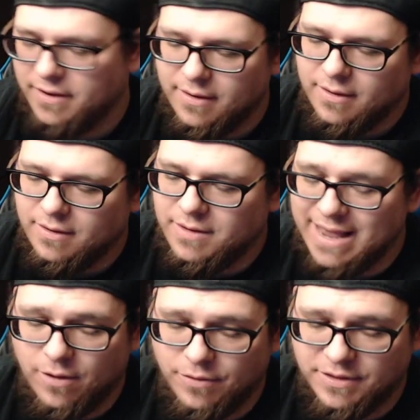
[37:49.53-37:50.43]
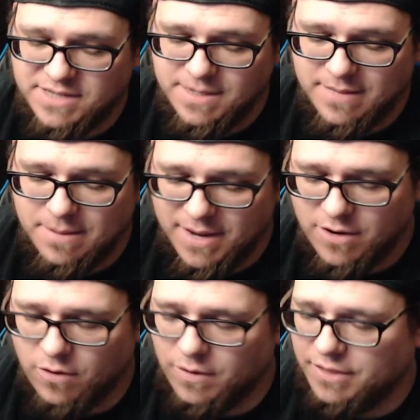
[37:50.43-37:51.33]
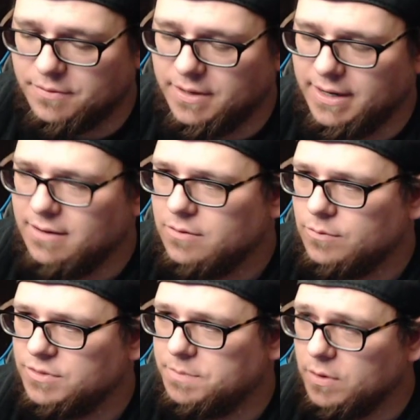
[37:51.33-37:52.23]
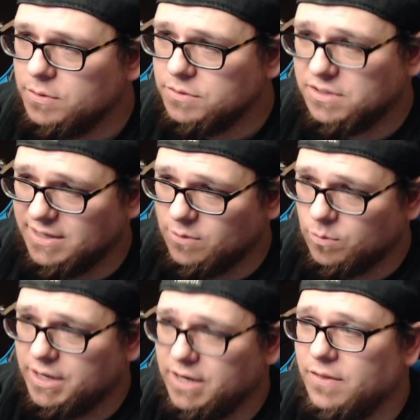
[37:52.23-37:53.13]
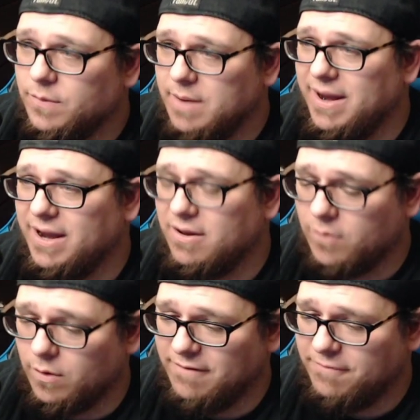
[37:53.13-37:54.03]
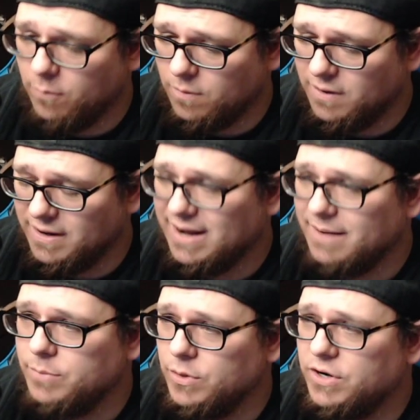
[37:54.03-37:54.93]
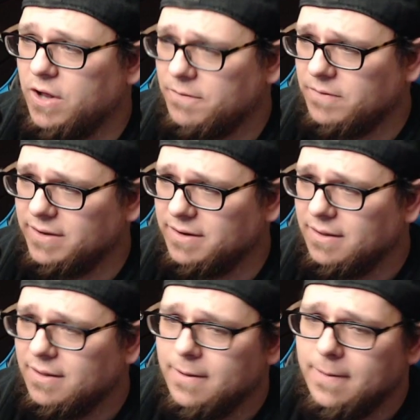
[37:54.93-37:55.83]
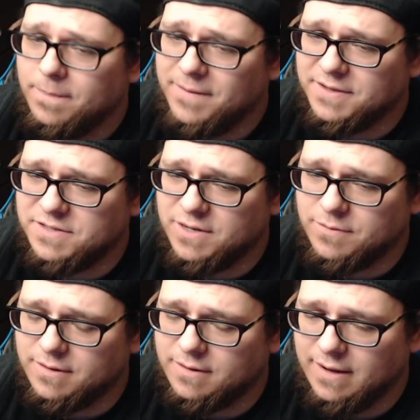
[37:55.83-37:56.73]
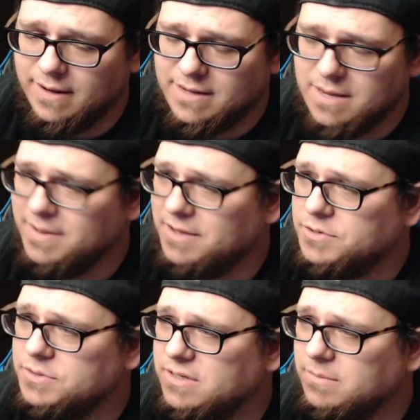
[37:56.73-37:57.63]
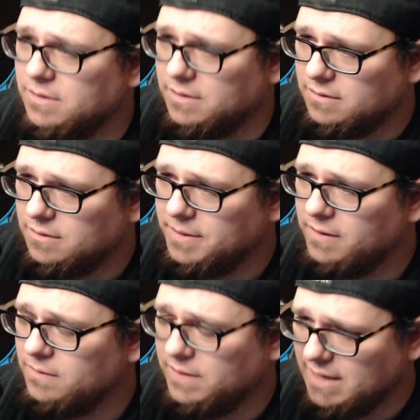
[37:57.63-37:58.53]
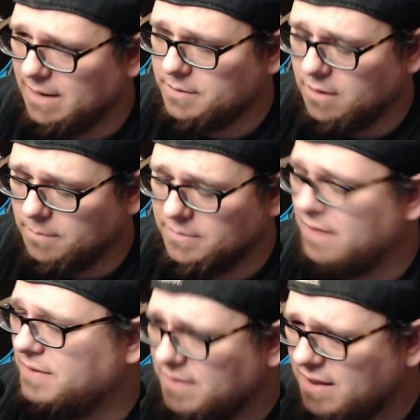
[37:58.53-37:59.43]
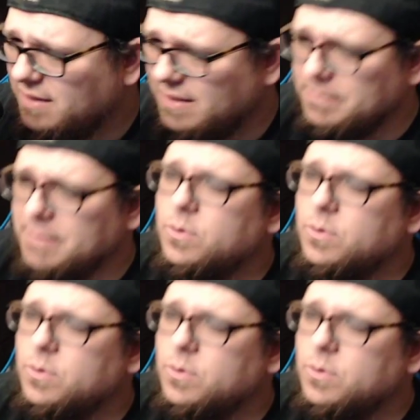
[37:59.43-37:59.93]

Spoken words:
Now, the team that made RE3 were supposedly working on the remake of RE4 and got booted off of it because they were keeping it too similar. Apparently, Capcom. Now, I'm going